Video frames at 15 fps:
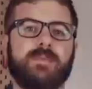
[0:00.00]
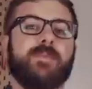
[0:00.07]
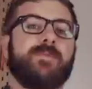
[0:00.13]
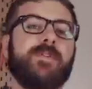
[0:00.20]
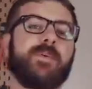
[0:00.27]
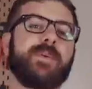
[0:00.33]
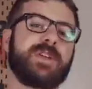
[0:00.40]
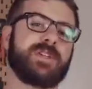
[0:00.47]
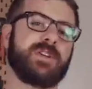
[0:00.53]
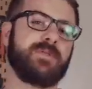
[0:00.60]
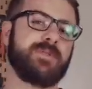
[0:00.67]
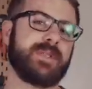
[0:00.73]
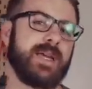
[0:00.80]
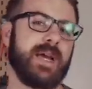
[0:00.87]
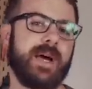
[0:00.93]
Before we
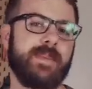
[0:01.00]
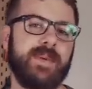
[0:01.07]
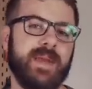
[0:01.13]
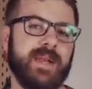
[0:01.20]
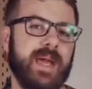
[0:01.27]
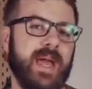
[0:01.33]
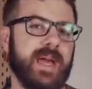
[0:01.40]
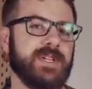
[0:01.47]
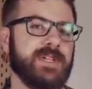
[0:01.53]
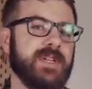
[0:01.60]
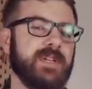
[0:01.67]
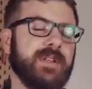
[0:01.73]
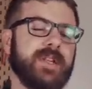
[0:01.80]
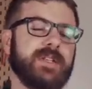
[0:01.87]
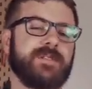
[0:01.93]
show Z-hopping in
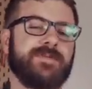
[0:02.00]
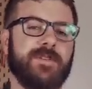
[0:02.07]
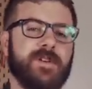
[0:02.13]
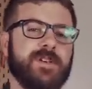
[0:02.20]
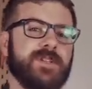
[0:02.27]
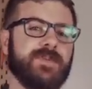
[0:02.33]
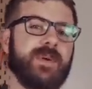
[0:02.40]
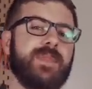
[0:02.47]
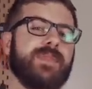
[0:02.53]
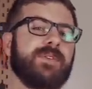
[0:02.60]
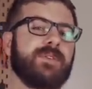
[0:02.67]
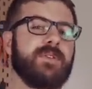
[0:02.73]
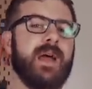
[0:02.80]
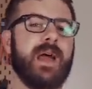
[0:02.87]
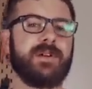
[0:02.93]
action, let's first run
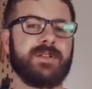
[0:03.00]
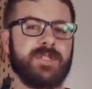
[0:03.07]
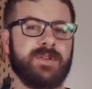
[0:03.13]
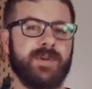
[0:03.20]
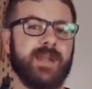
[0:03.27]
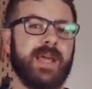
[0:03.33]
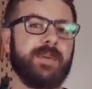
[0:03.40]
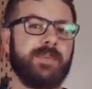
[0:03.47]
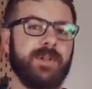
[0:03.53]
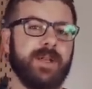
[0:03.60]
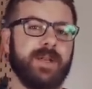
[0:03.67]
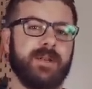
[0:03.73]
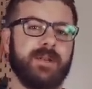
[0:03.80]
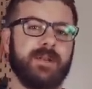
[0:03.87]
through how to enable it.